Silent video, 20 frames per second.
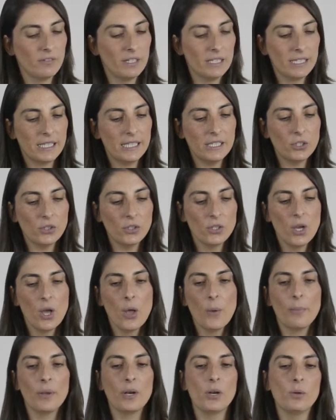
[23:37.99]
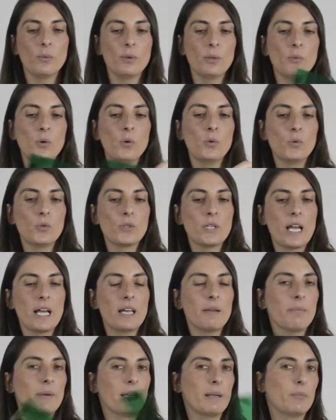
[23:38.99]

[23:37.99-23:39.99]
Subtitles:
with hot shoe flashes,